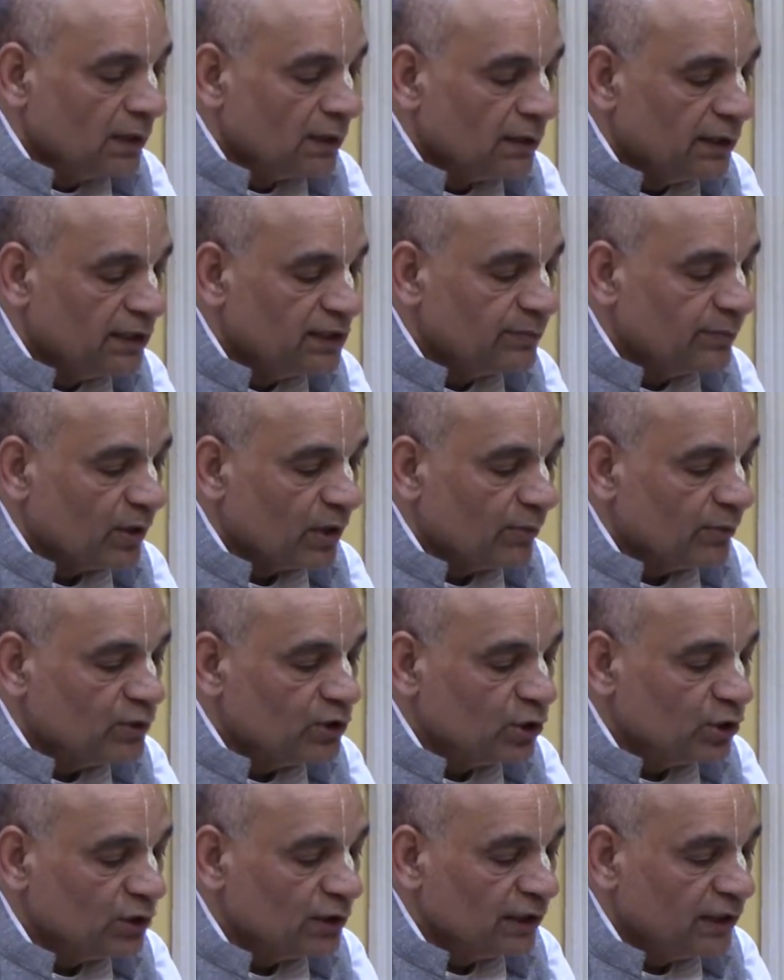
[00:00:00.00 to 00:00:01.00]
This Brahma
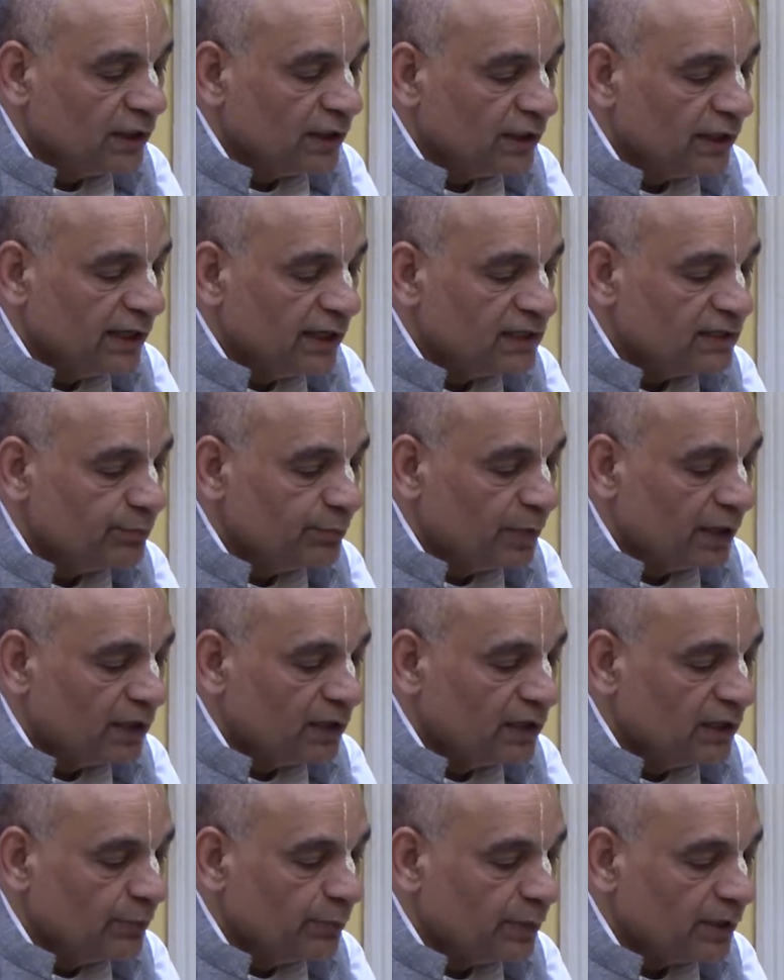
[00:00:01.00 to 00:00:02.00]
Jyotir is
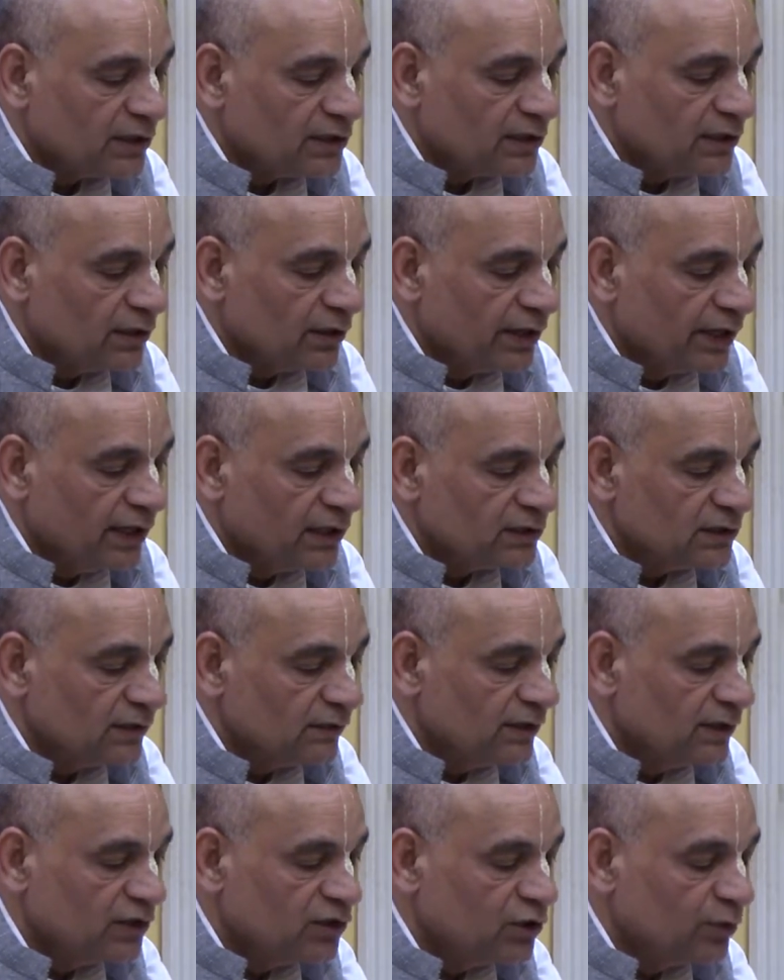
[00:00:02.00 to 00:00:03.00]
but the personal rays
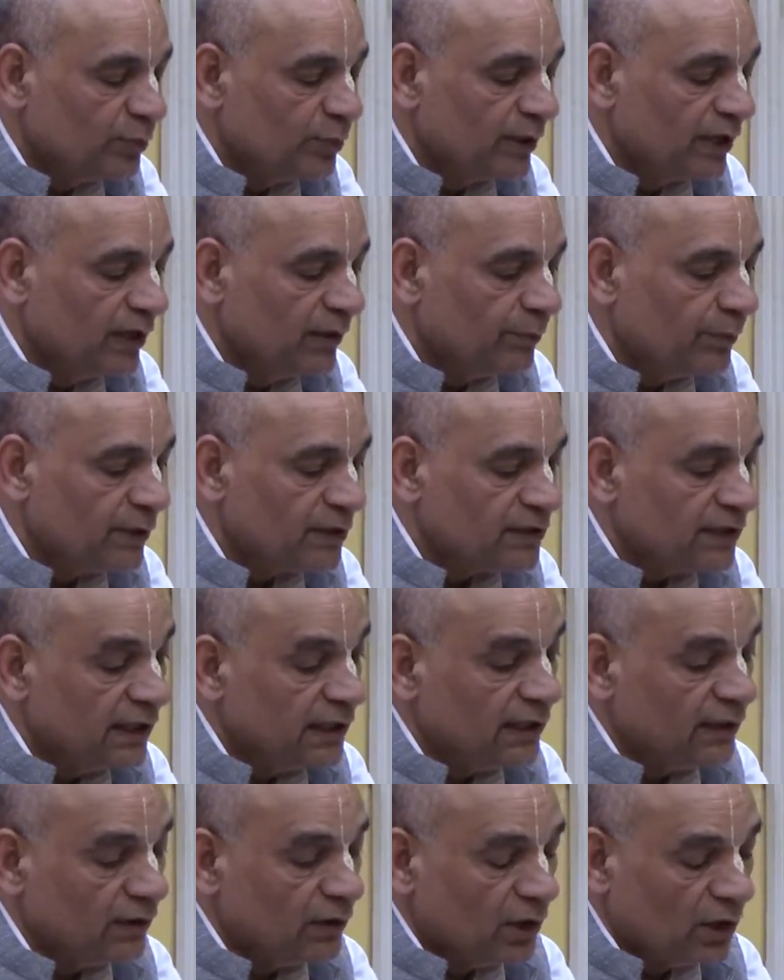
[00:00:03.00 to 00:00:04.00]
of the Supreme
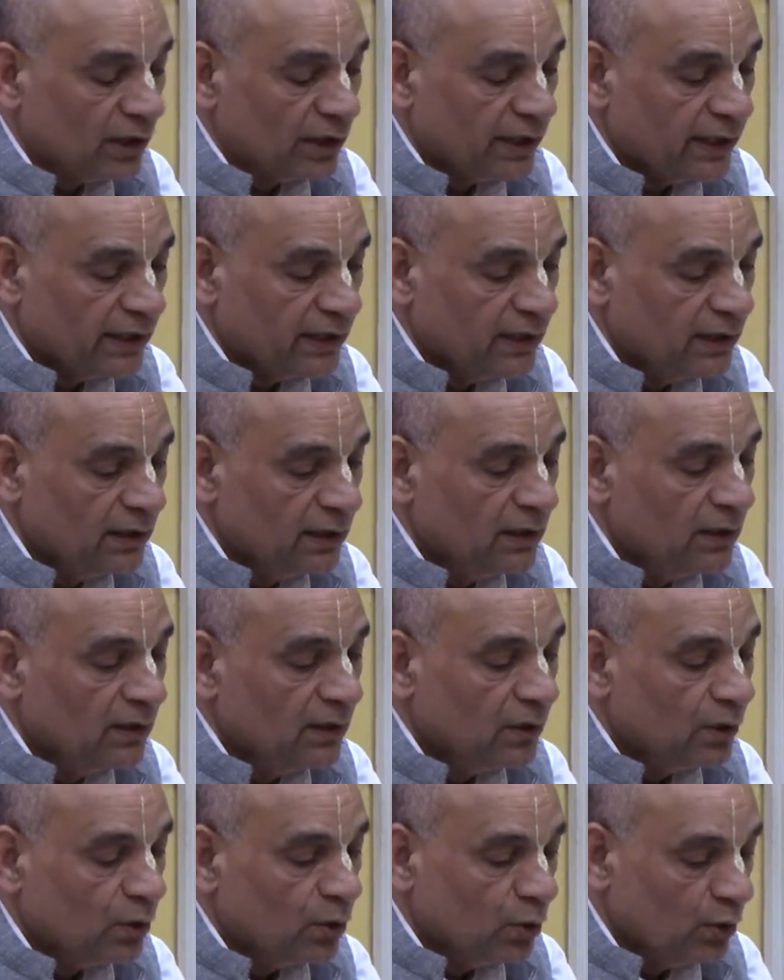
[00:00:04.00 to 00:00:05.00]
Personality of Godhead,
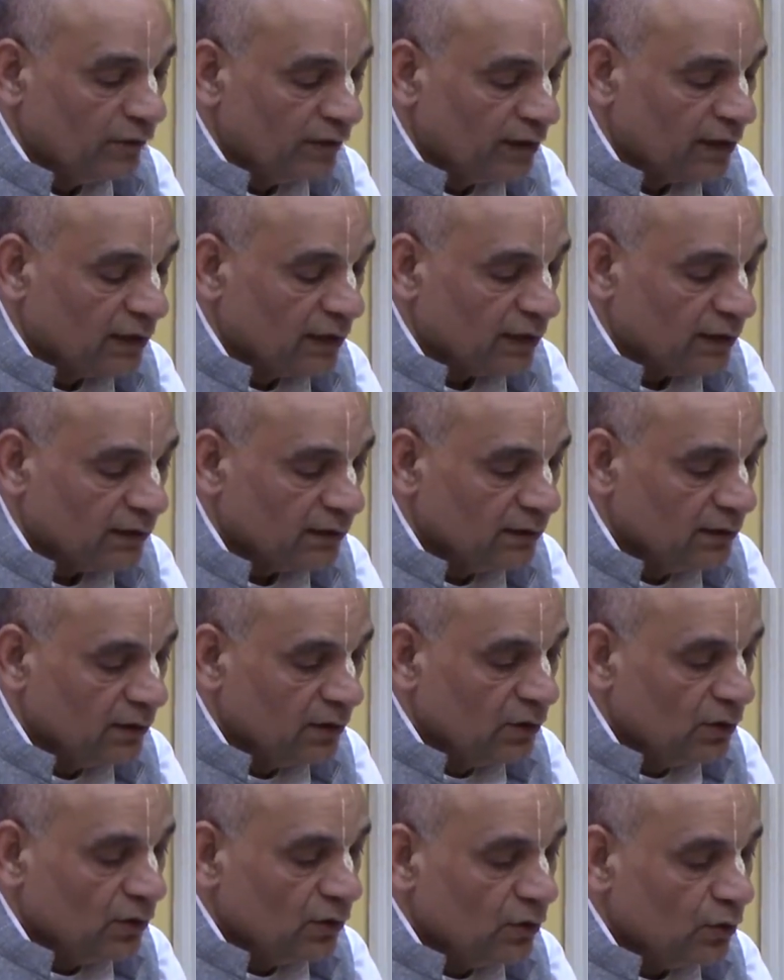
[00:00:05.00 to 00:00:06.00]
Govinda,
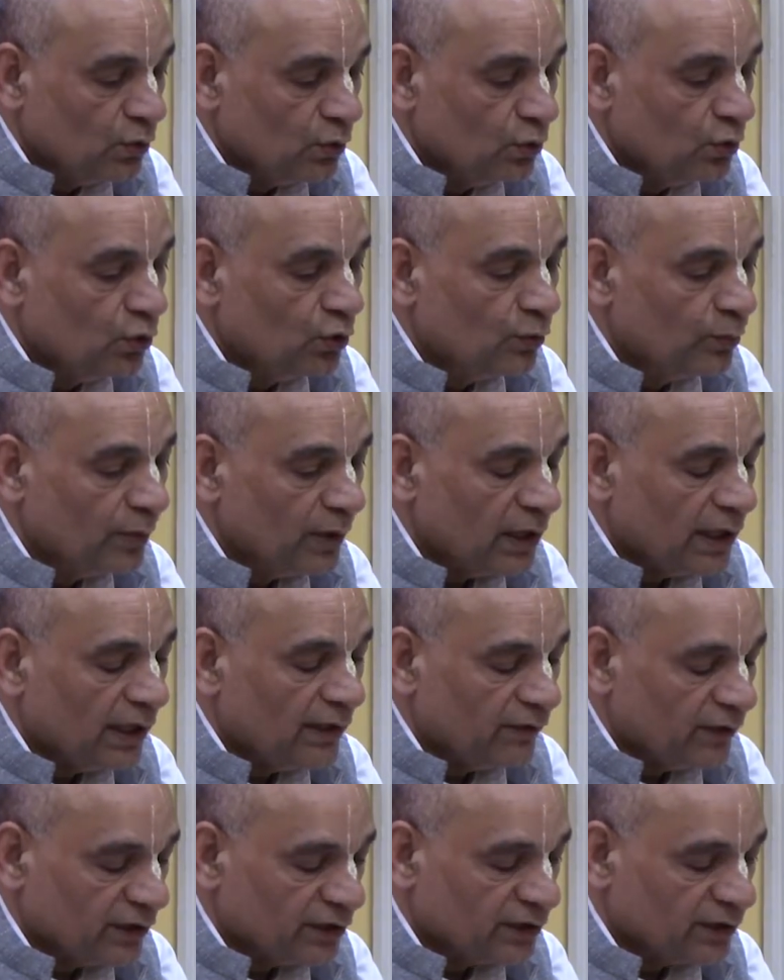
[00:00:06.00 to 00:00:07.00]
whom I
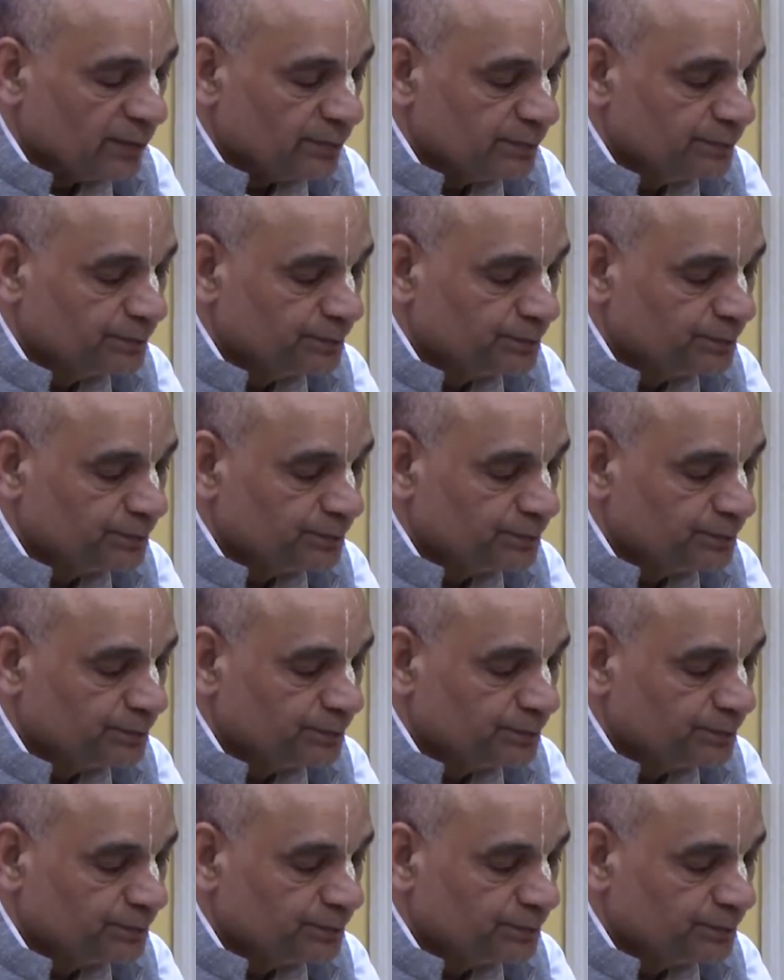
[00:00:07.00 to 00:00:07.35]
worship.